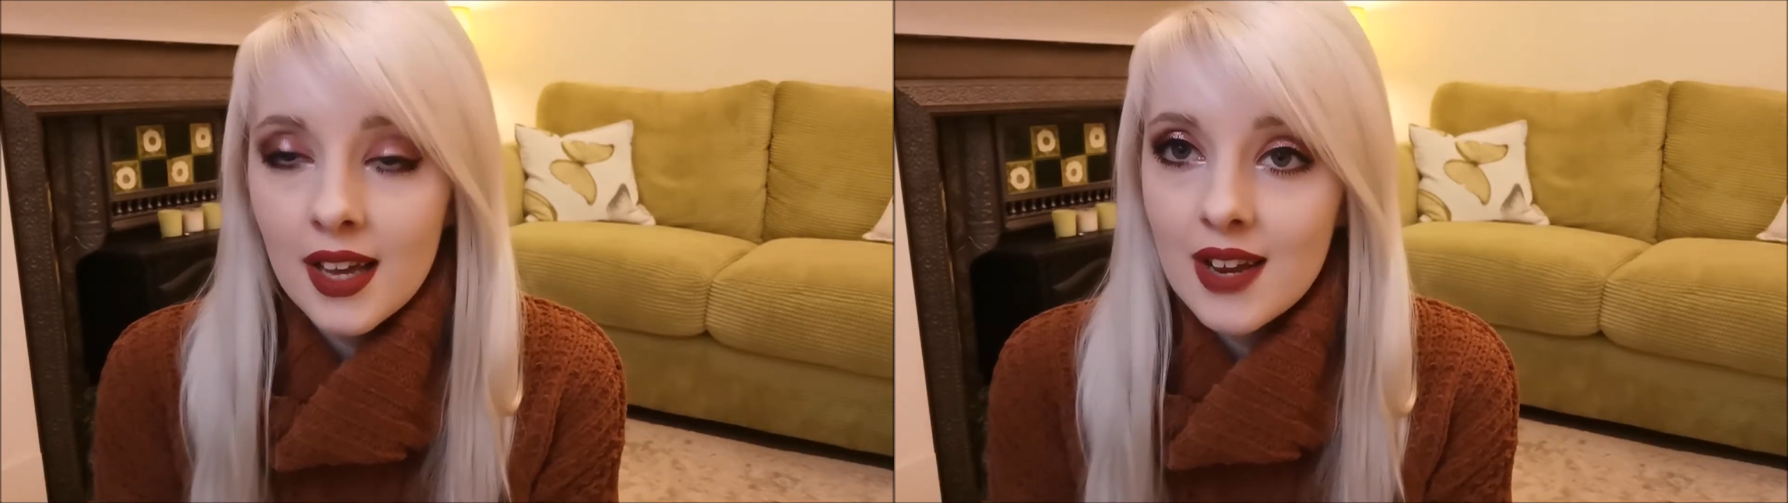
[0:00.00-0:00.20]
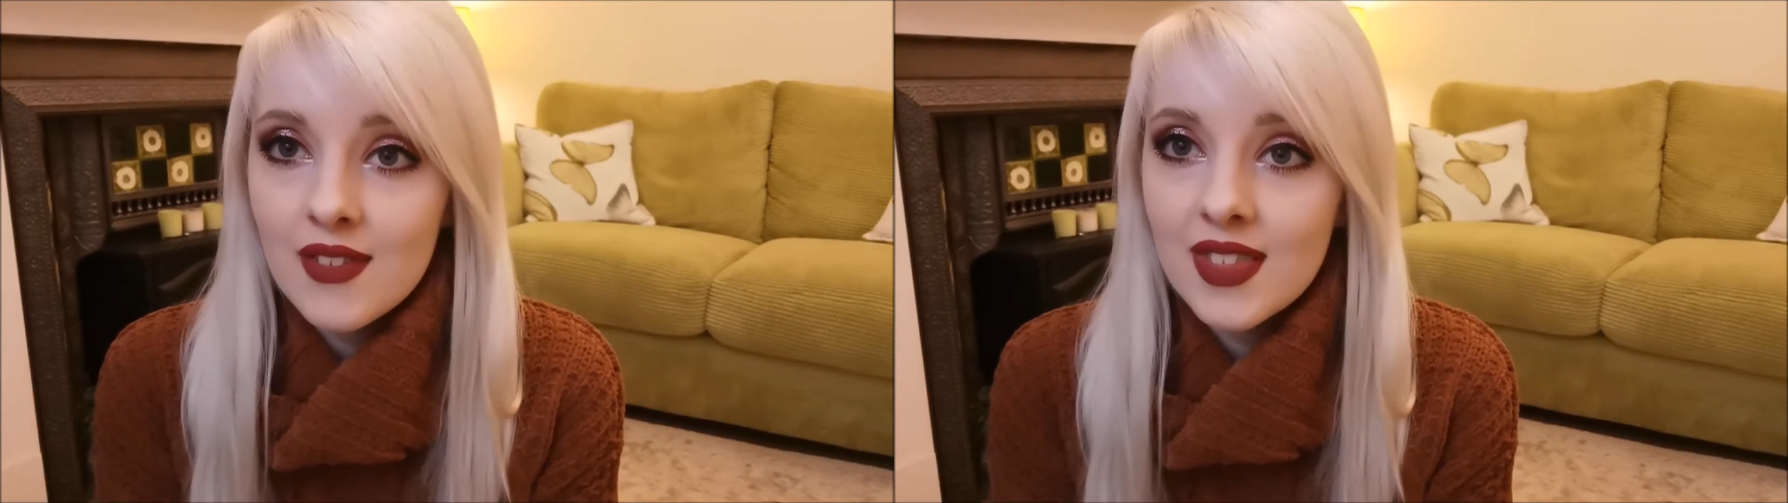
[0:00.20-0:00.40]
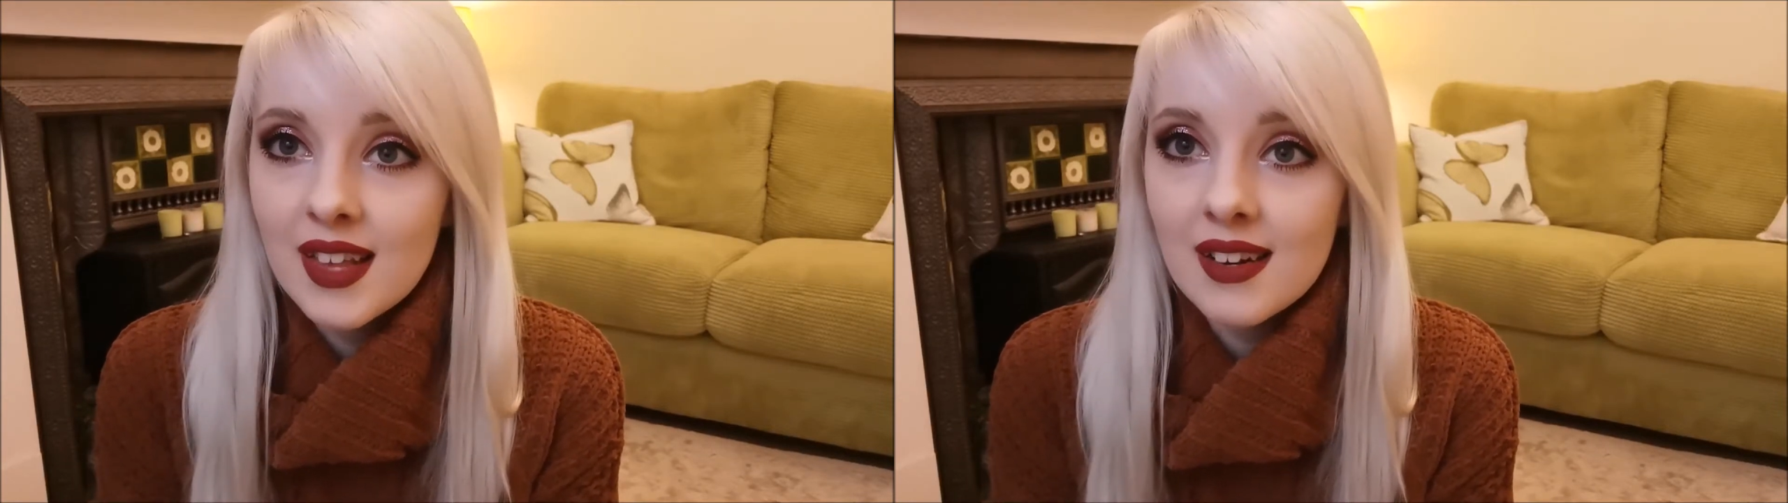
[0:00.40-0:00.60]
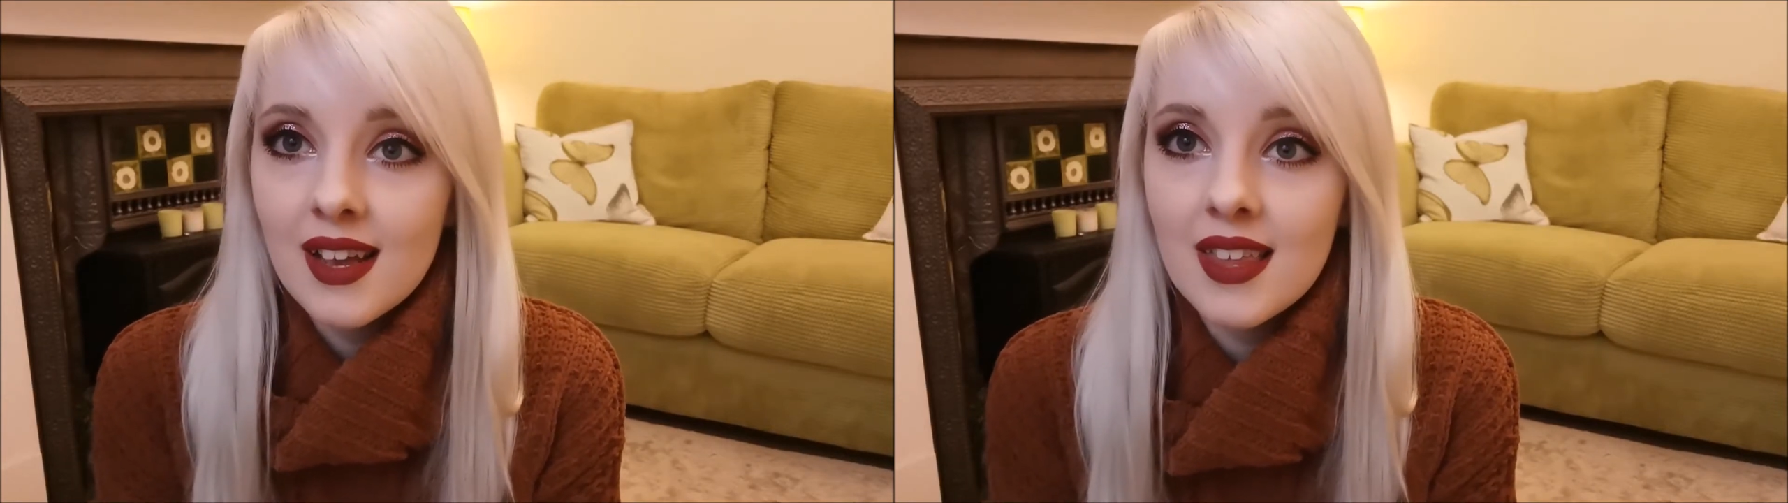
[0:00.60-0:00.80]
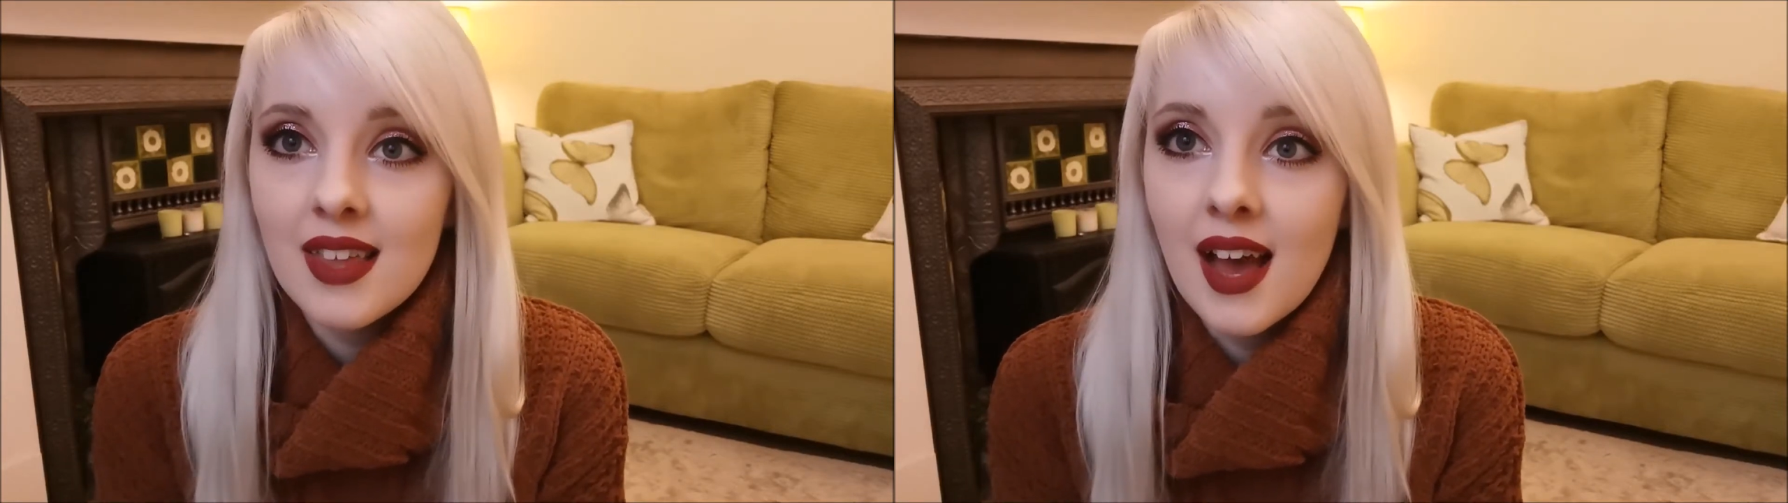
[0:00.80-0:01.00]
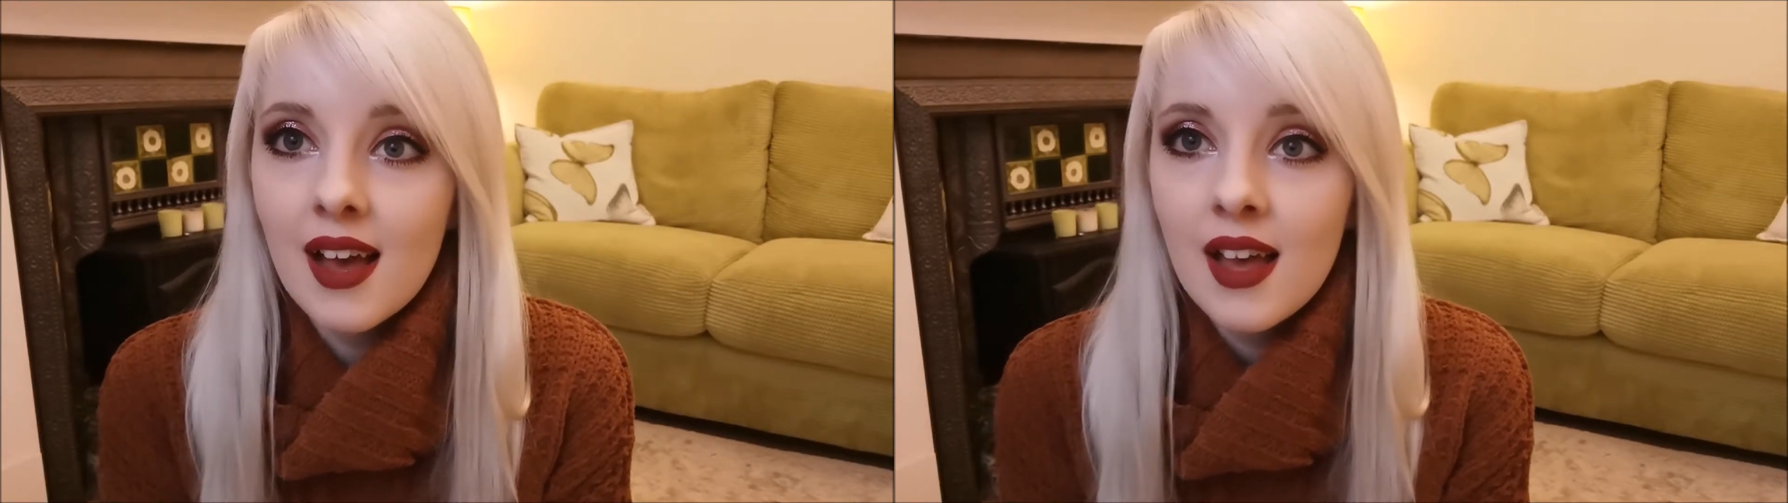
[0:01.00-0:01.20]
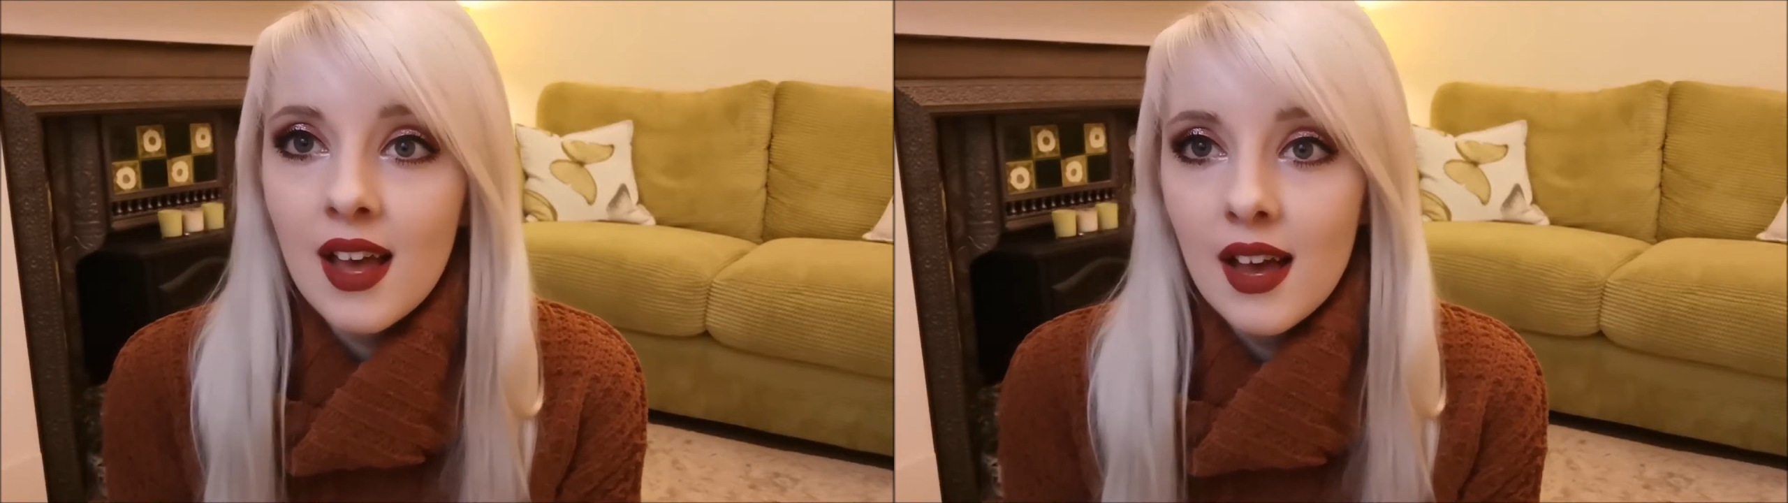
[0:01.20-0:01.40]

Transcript: and everything like that.